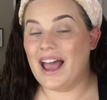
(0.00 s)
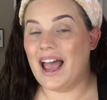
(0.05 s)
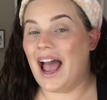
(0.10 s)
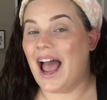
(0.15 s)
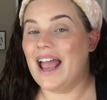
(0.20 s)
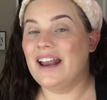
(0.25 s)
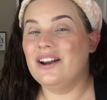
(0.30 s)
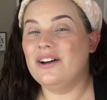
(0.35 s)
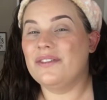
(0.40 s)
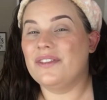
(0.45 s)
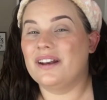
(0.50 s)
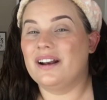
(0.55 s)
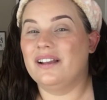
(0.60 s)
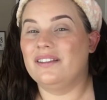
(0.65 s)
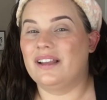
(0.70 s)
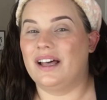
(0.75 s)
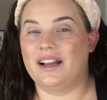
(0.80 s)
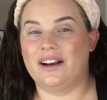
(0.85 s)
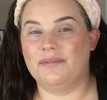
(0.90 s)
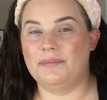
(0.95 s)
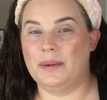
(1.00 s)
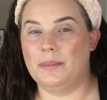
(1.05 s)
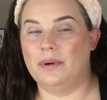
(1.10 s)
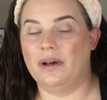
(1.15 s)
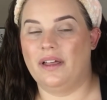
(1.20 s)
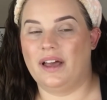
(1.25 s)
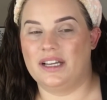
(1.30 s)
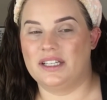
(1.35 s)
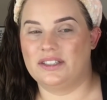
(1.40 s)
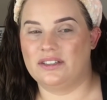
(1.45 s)
I know that a lot of people
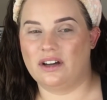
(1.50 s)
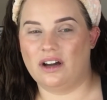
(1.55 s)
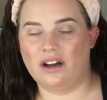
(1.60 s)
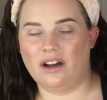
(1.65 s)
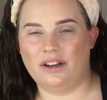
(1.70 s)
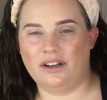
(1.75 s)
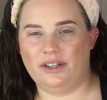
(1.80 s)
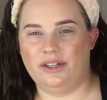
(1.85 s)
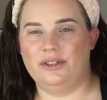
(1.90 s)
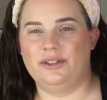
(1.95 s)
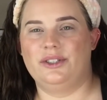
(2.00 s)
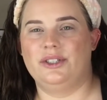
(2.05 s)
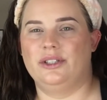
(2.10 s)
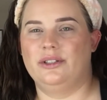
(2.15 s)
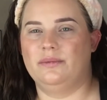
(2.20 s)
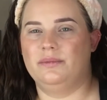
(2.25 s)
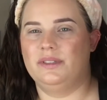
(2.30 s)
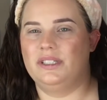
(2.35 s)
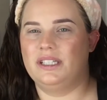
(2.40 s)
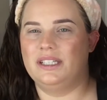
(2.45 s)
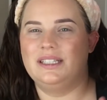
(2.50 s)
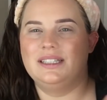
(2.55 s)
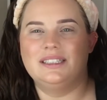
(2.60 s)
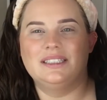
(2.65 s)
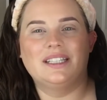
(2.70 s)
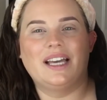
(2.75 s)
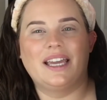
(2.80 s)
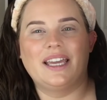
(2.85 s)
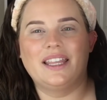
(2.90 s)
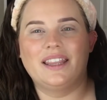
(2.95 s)
I saw on YouTube didn't
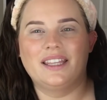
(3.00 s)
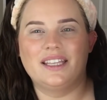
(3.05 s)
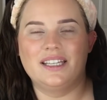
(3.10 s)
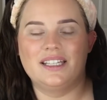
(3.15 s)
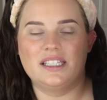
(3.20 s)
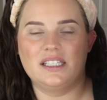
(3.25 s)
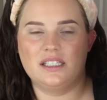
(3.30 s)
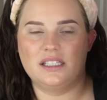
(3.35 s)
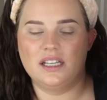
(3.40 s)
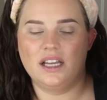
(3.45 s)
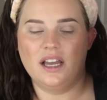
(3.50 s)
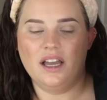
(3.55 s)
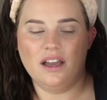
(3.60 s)
like this